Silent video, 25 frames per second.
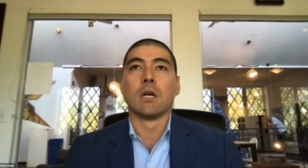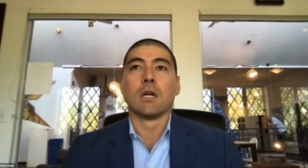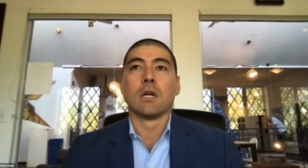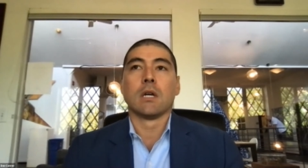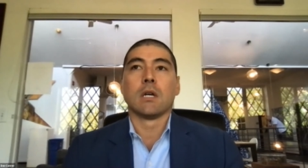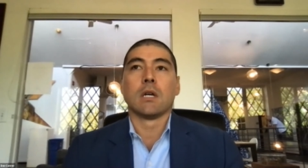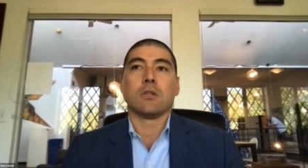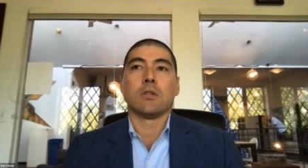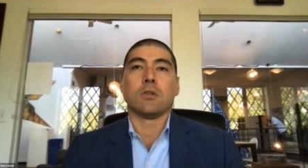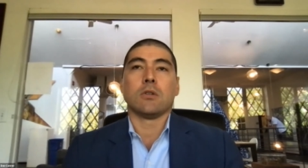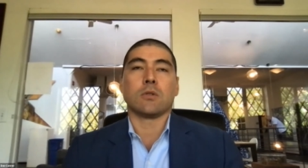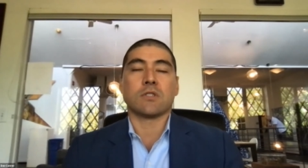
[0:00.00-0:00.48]

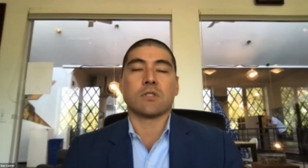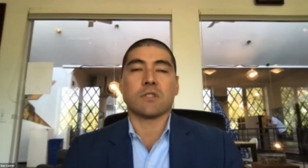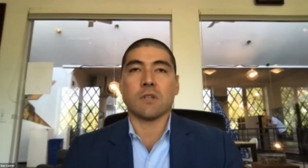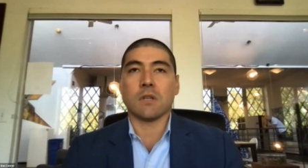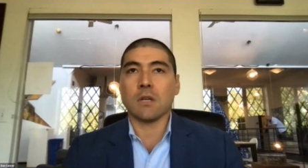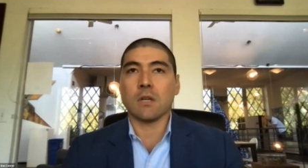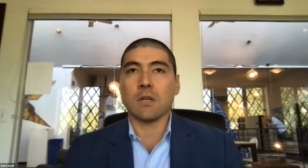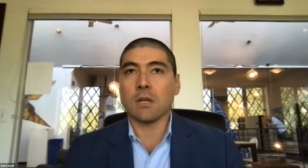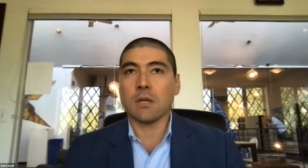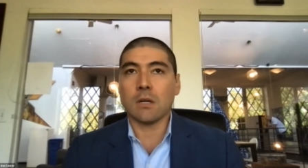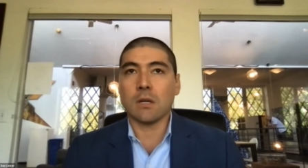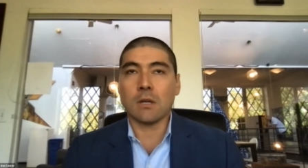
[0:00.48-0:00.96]
you
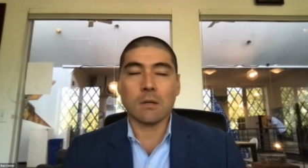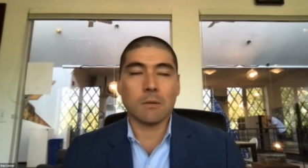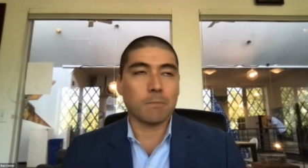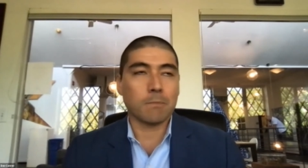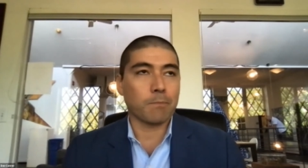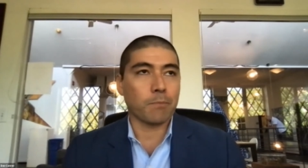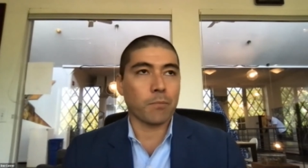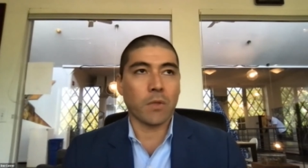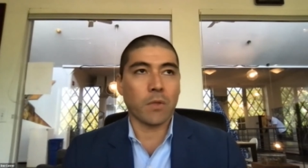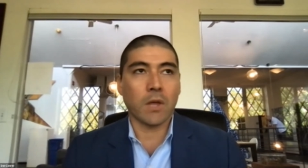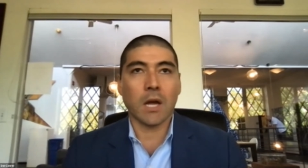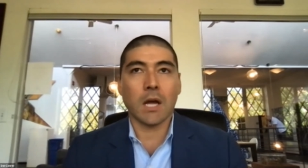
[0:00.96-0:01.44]
see
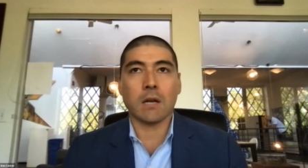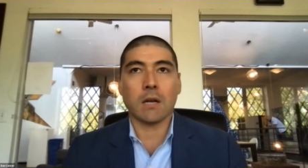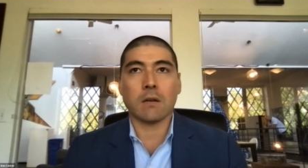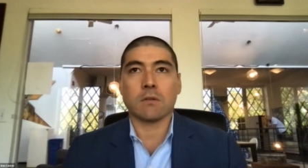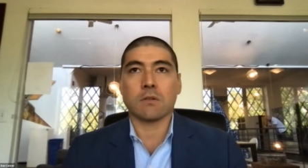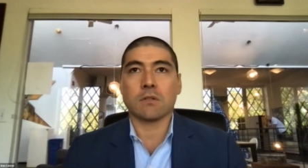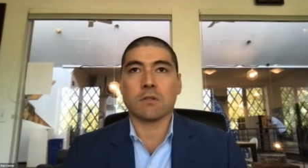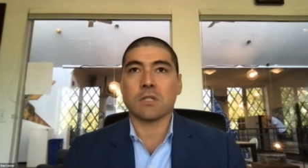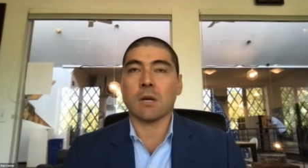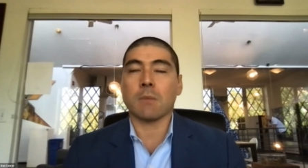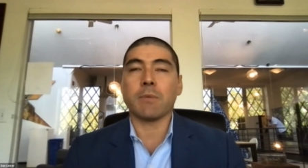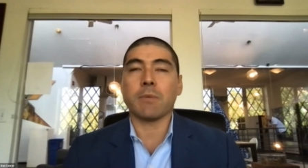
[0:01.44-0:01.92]
that
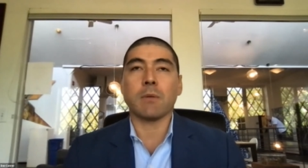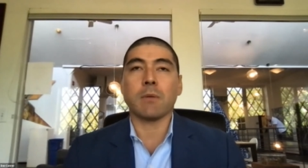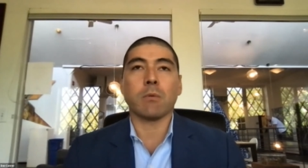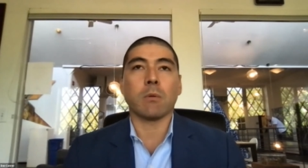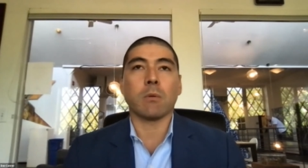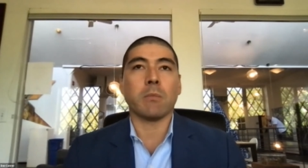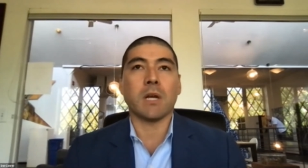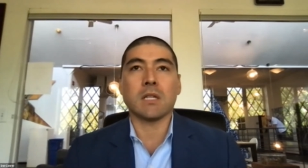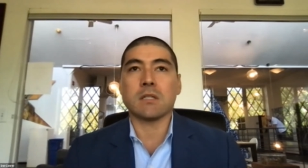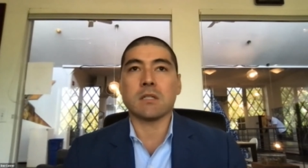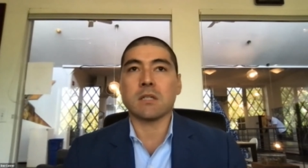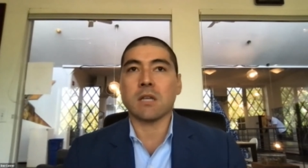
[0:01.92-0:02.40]
some people
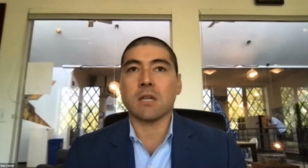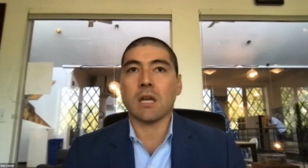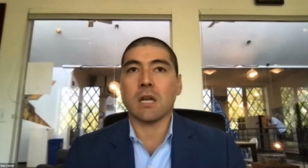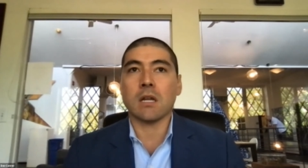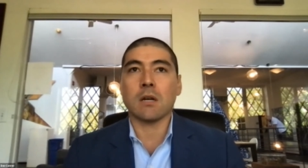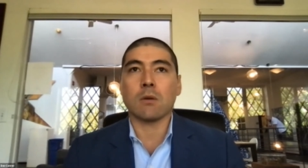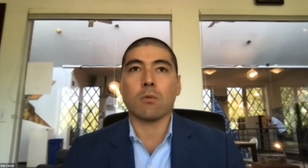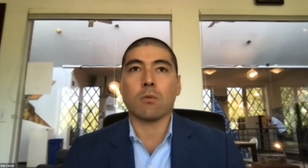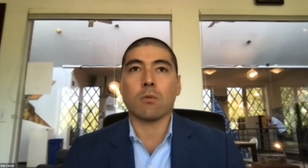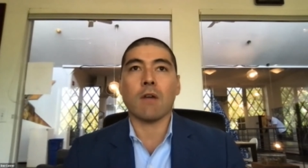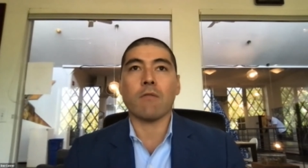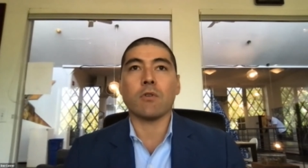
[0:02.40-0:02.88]

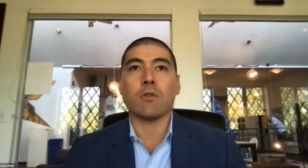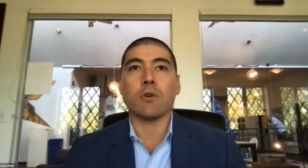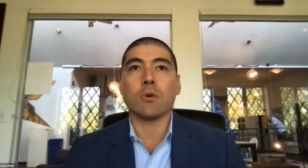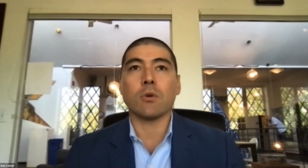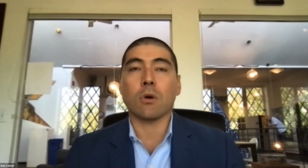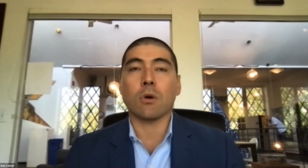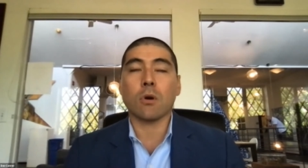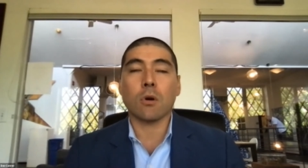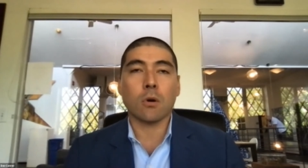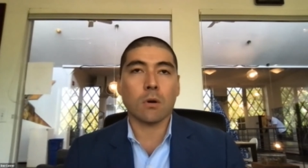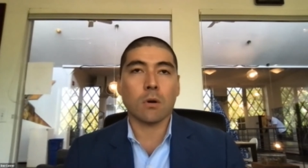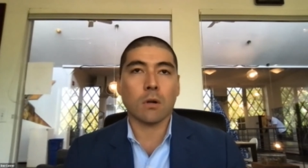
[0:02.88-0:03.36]
maintain a revenue
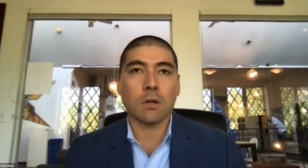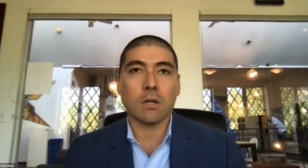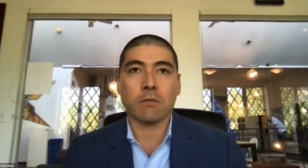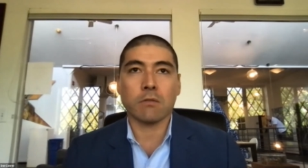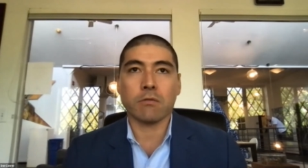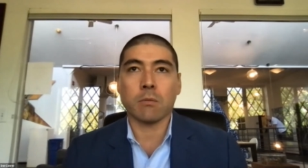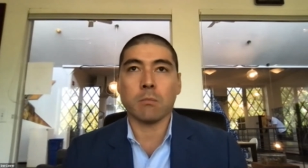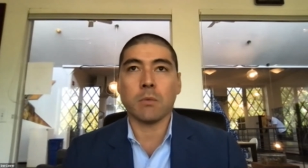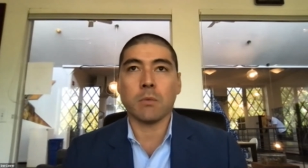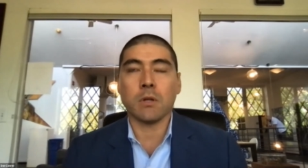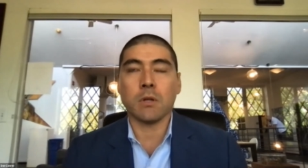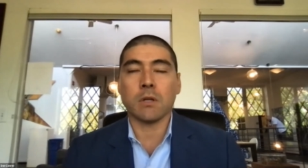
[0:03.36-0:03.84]
hurdle of
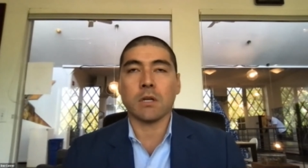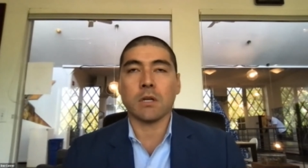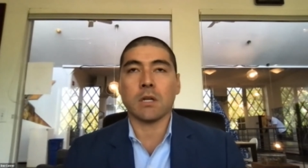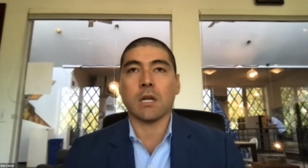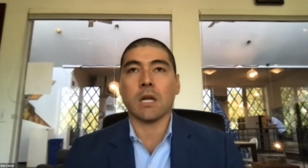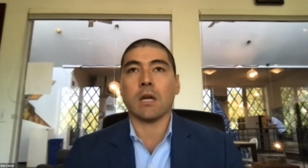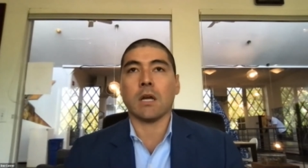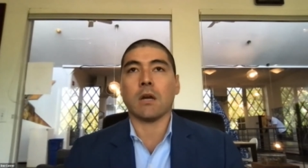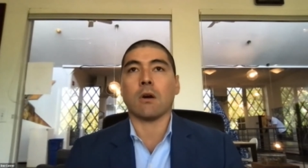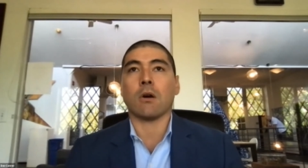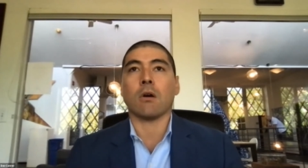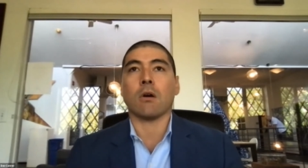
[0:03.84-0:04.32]
$1 million
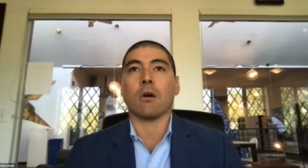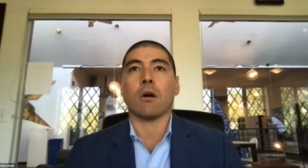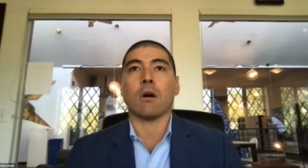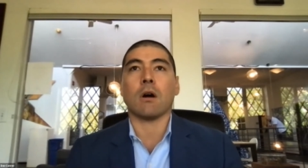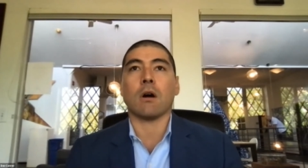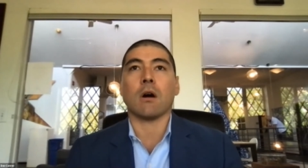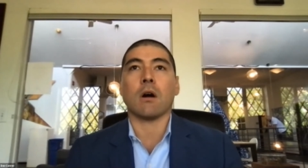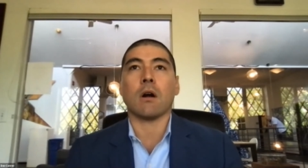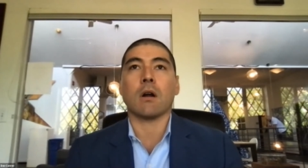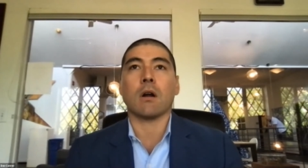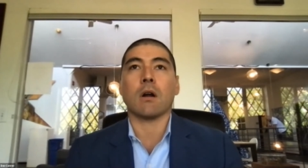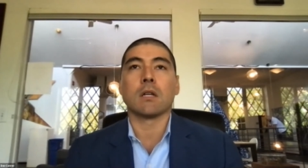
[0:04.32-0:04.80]

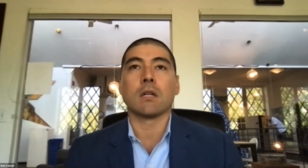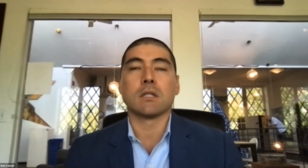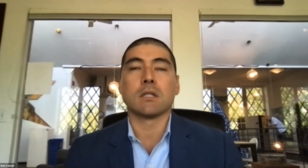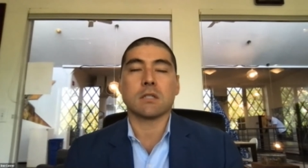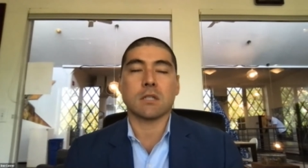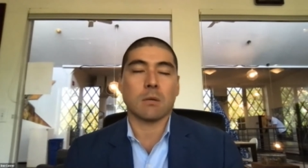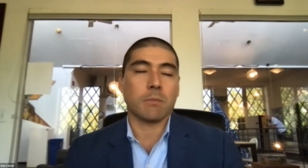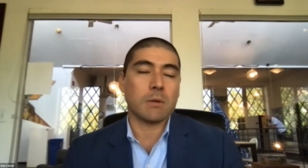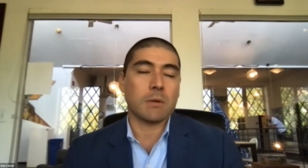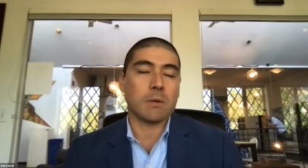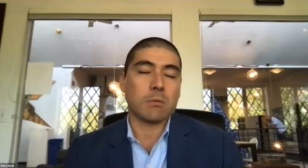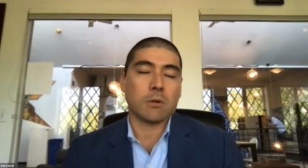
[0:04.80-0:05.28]
ARR.
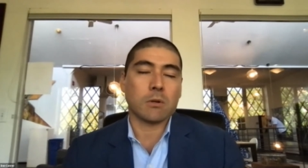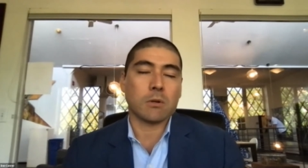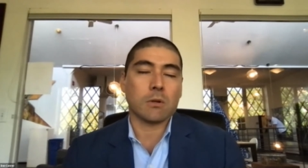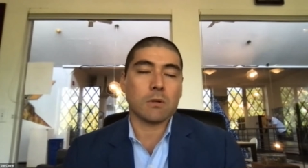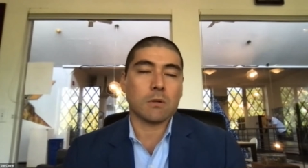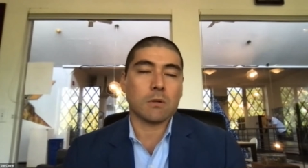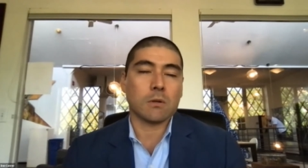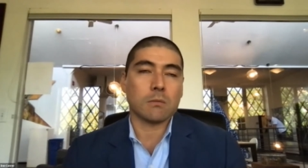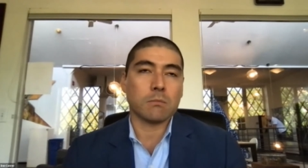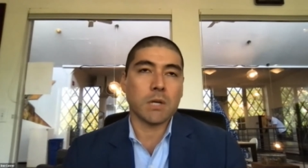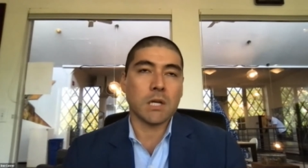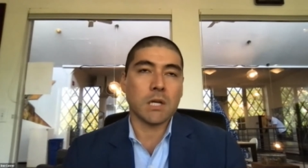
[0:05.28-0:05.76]
Some
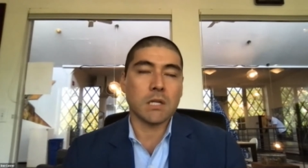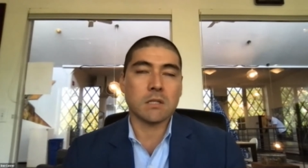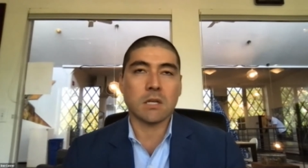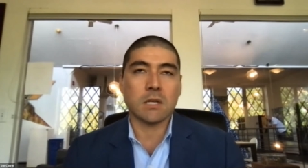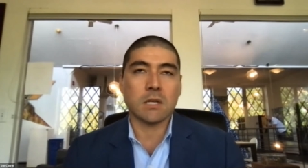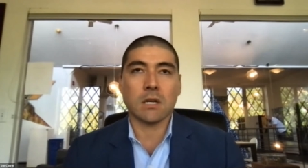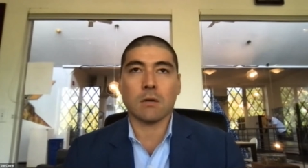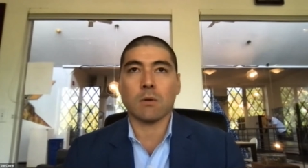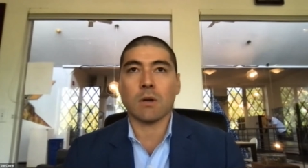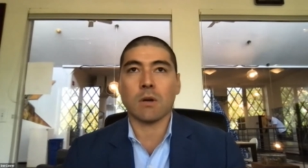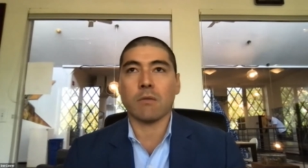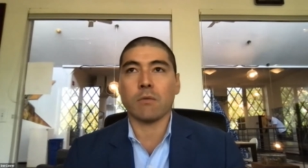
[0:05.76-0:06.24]
people
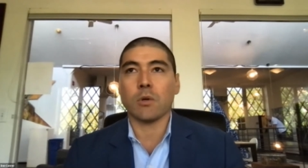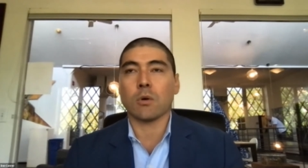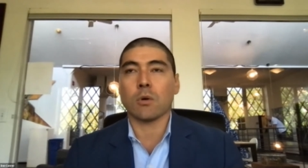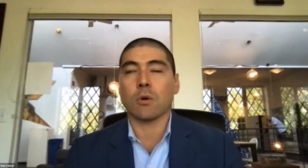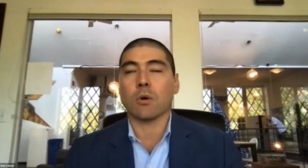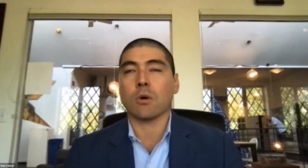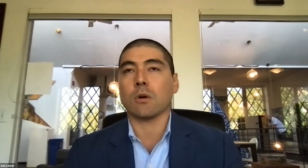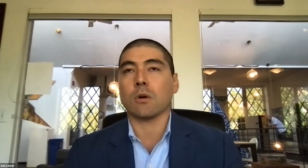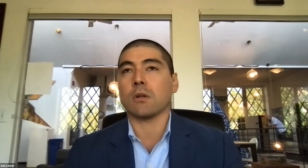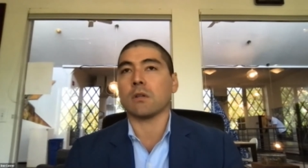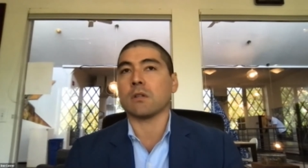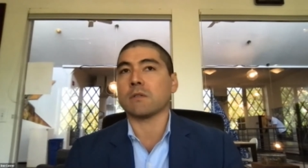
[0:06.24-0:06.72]
maintain a revenue
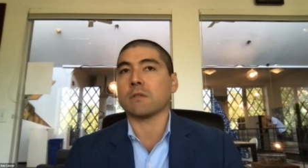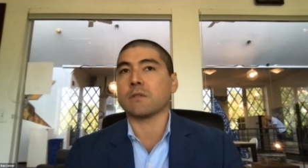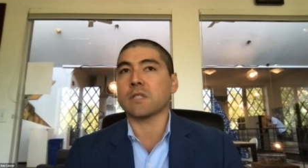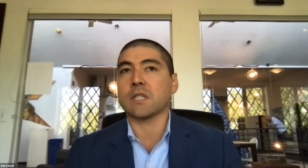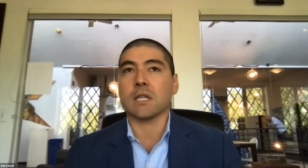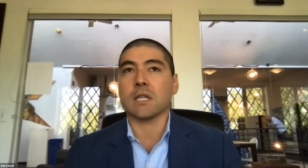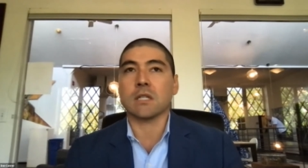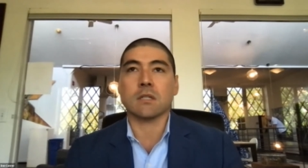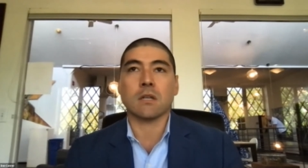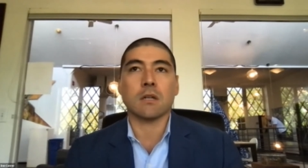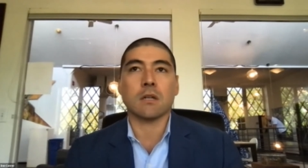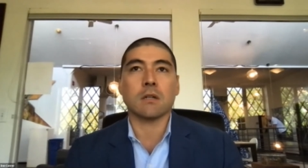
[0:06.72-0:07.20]
hurdle of
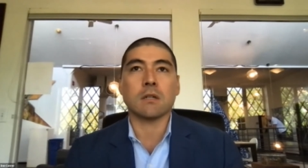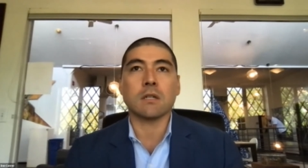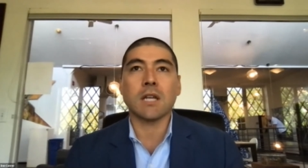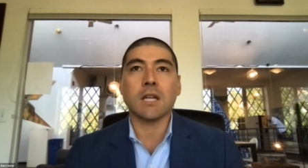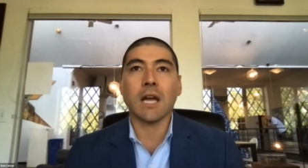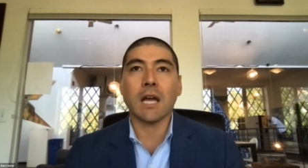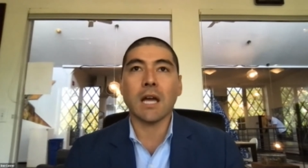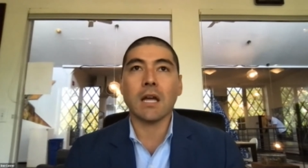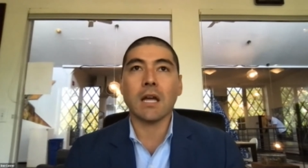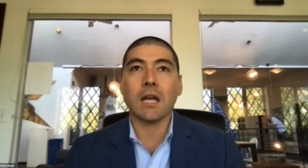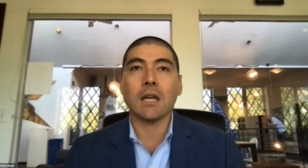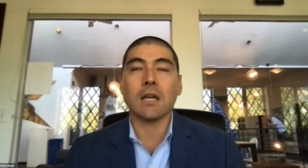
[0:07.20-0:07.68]

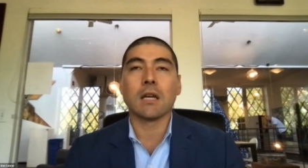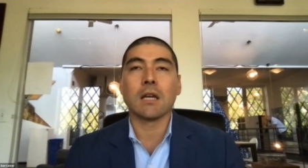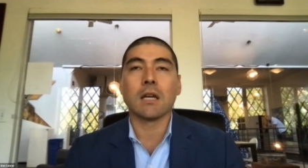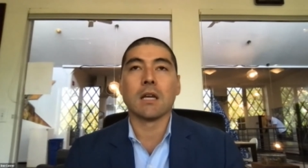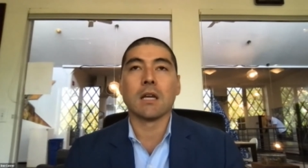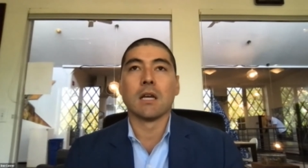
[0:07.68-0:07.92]
600K.